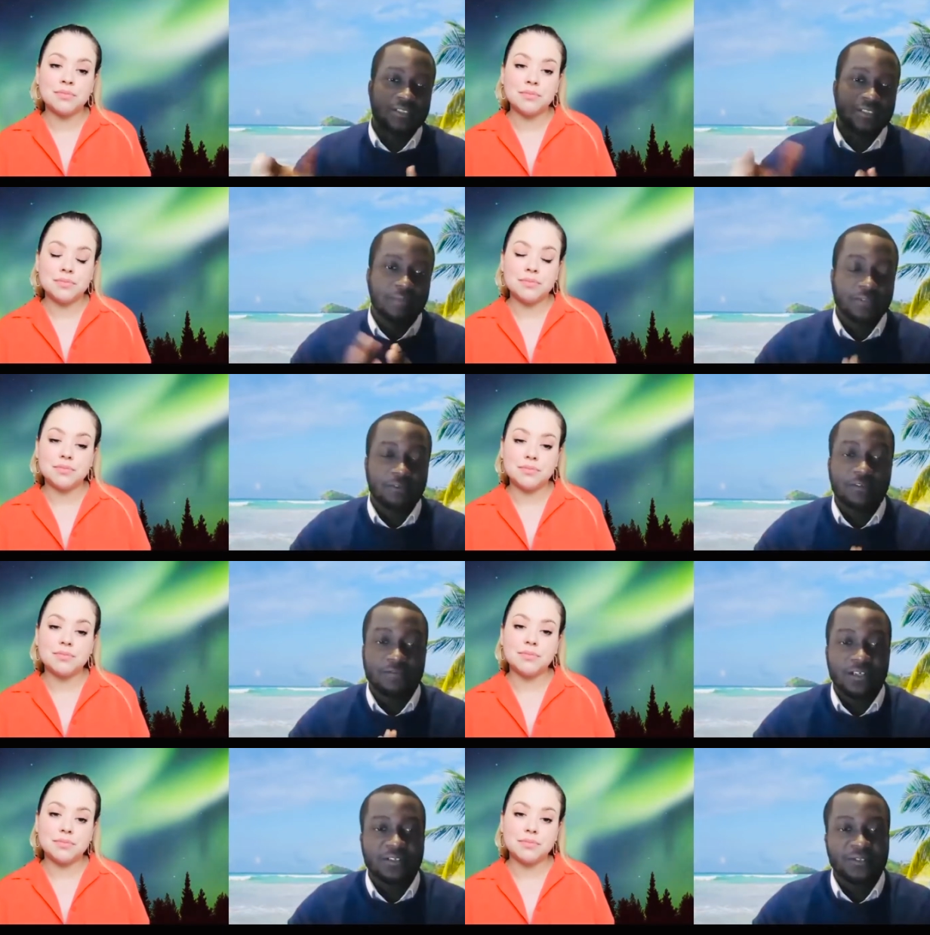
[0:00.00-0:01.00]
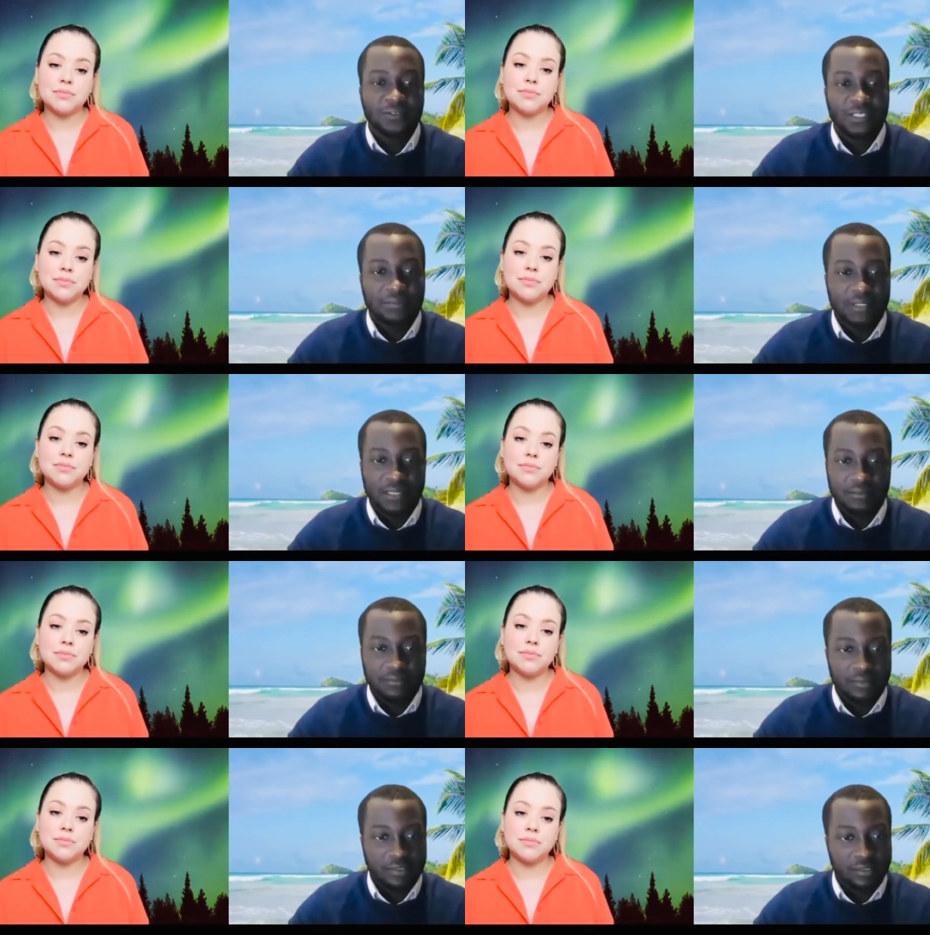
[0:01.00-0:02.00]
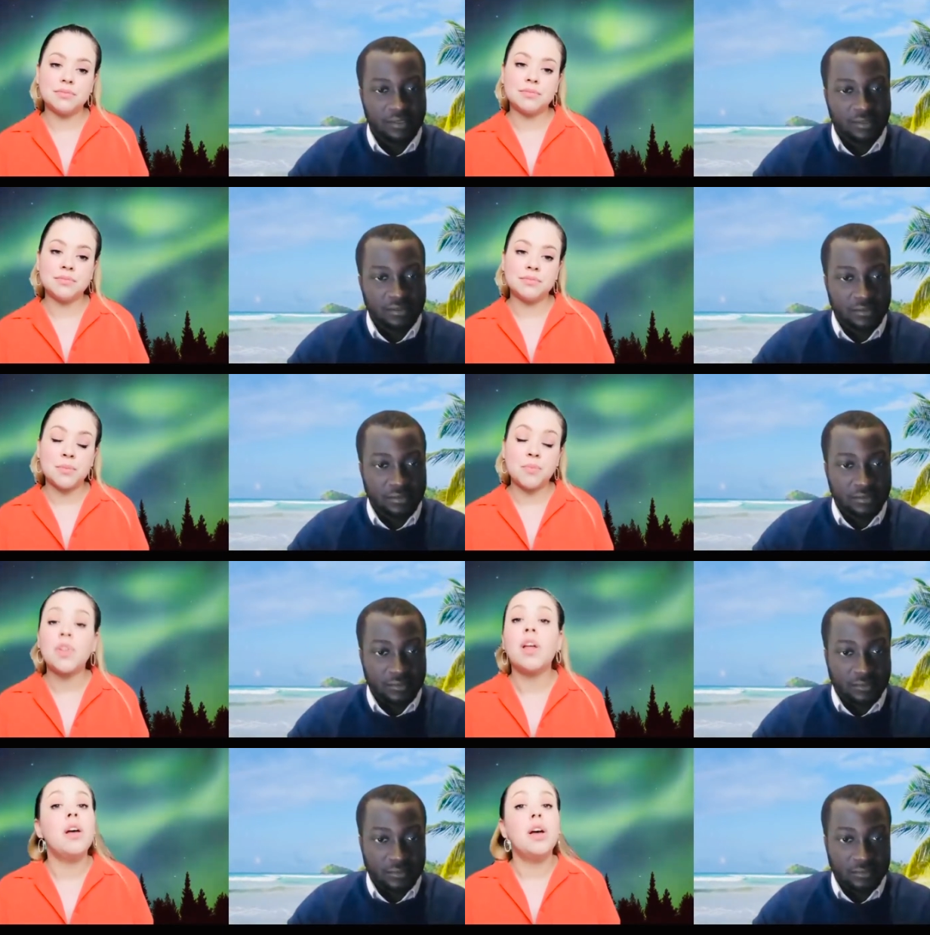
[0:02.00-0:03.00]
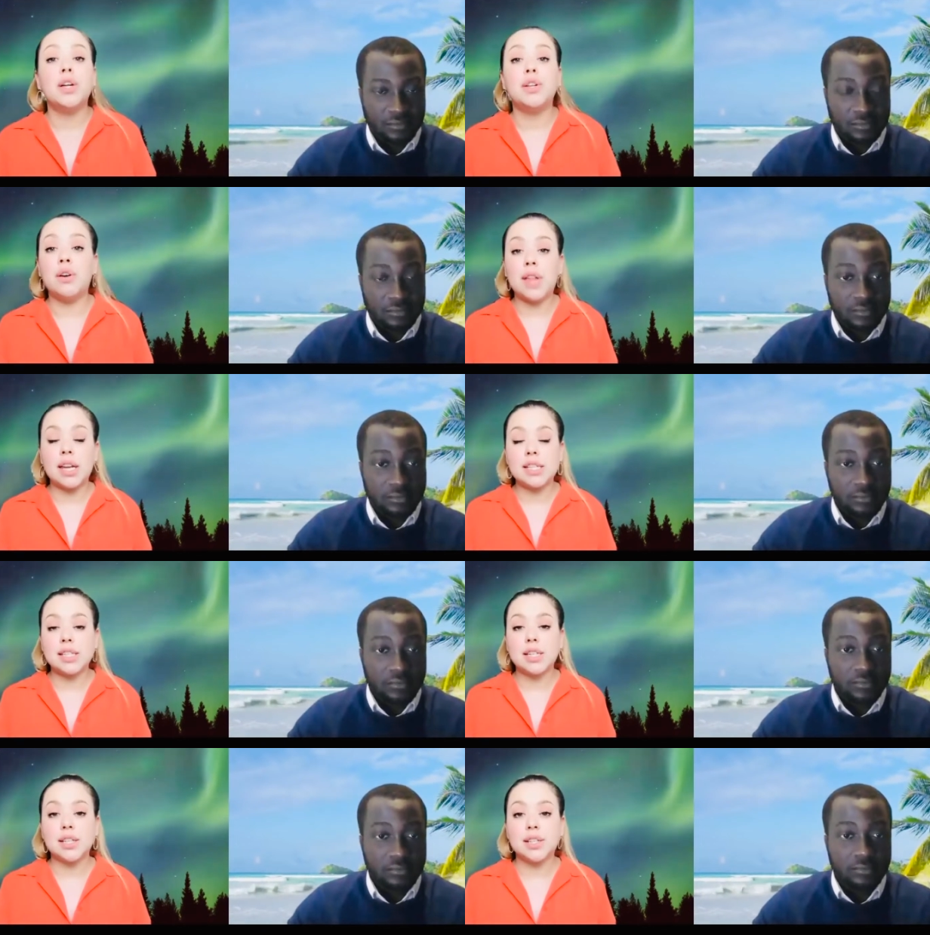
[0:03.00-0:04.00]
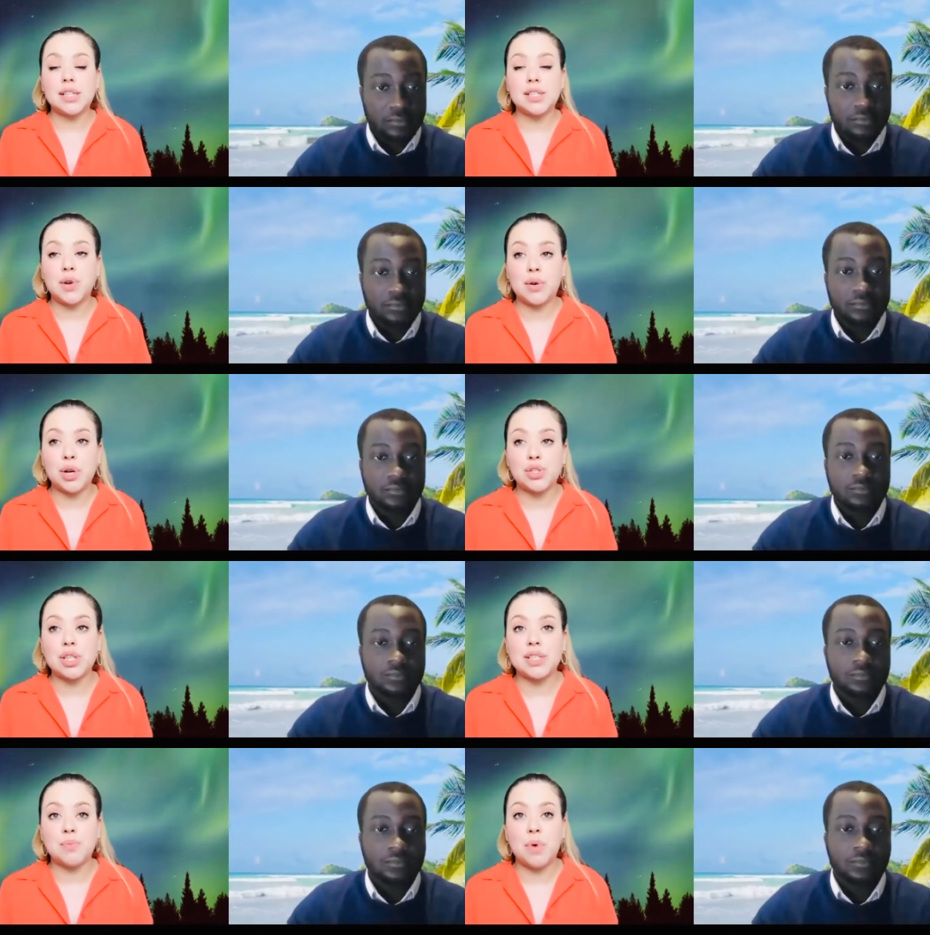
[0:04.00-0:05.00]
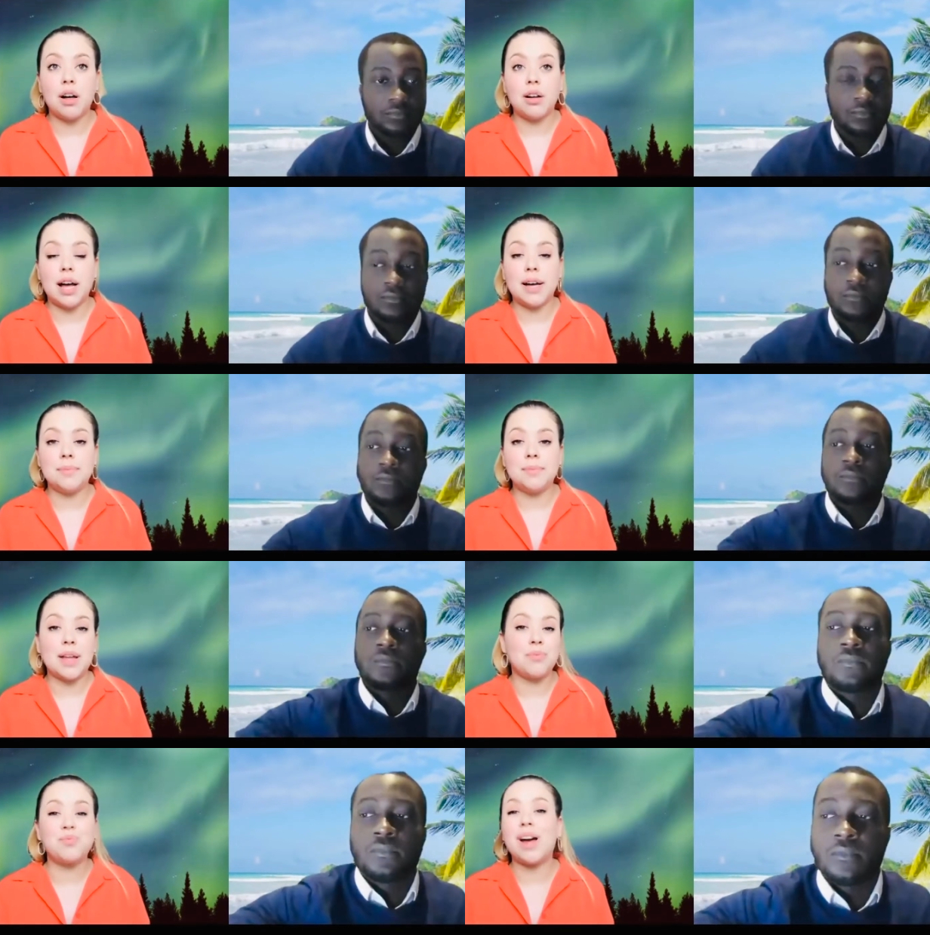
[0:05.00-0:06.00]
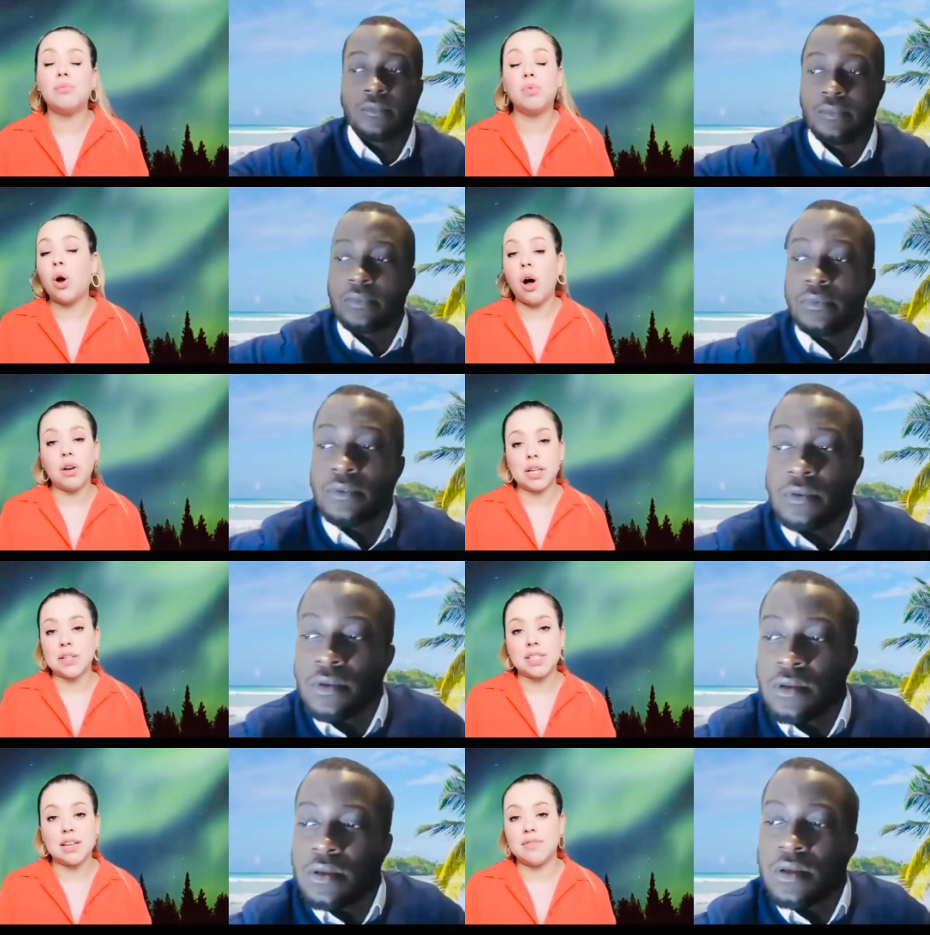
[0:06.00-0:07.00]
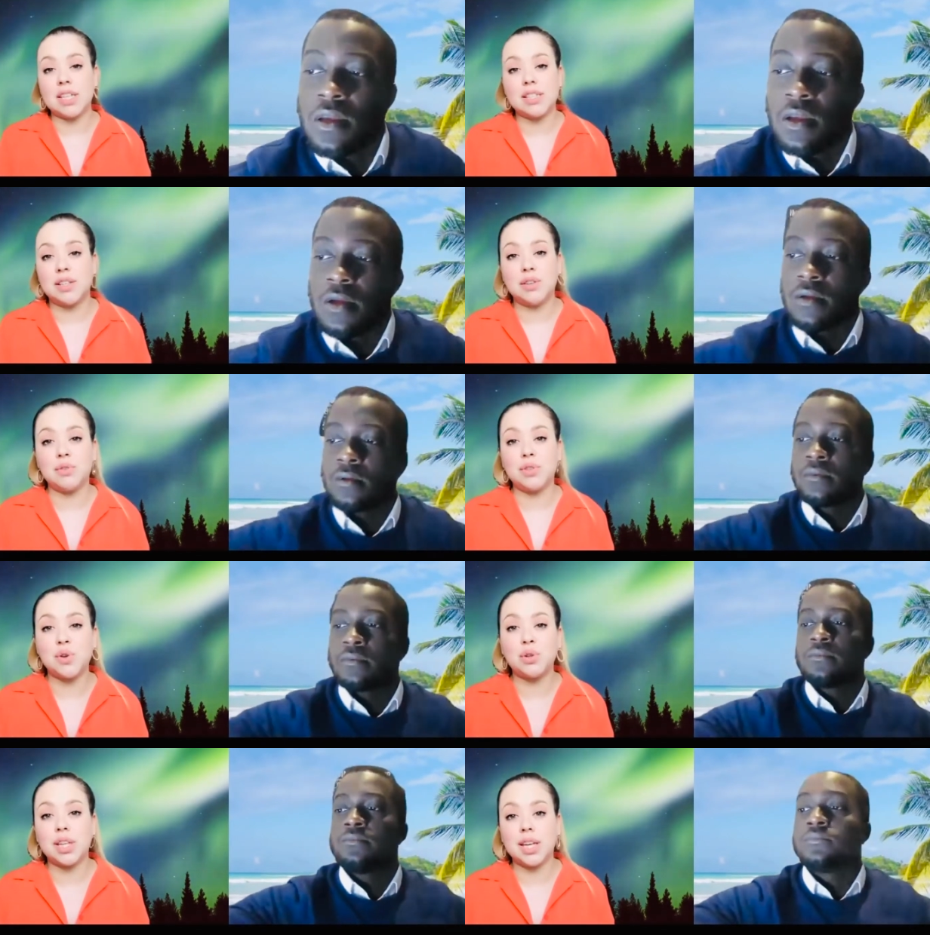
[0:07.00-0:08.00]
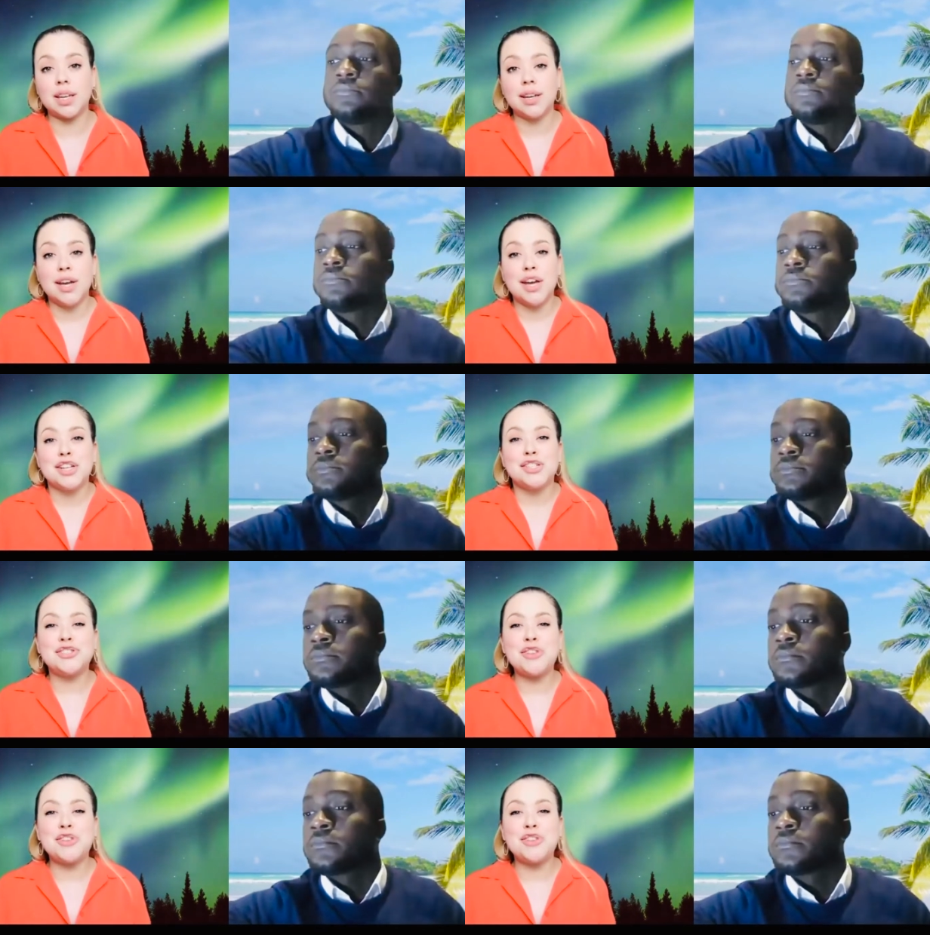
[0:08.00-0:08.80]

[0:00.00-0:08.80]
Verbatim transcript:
Speaker 1: but we fail to keep them.
Speaker 2: No, that is a that's a great question as well. Um, and we're all guilty of this. You know, there's only so